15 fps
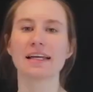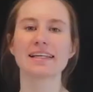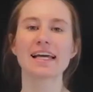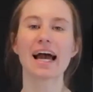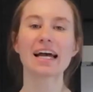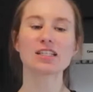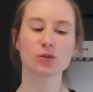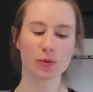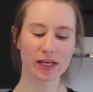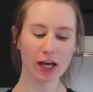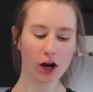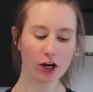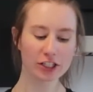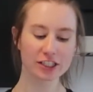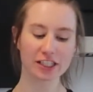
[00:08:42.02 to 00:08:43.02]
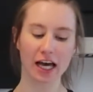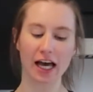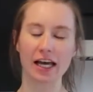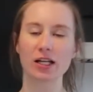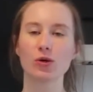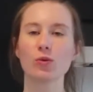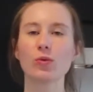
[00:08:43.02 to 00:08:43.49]
Guys, we are
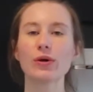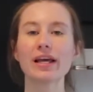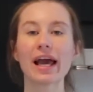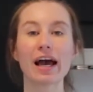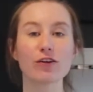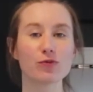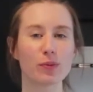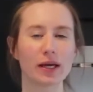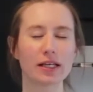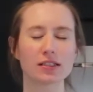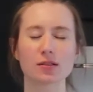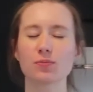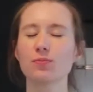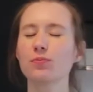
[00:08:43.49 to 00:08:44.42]
done. We have made some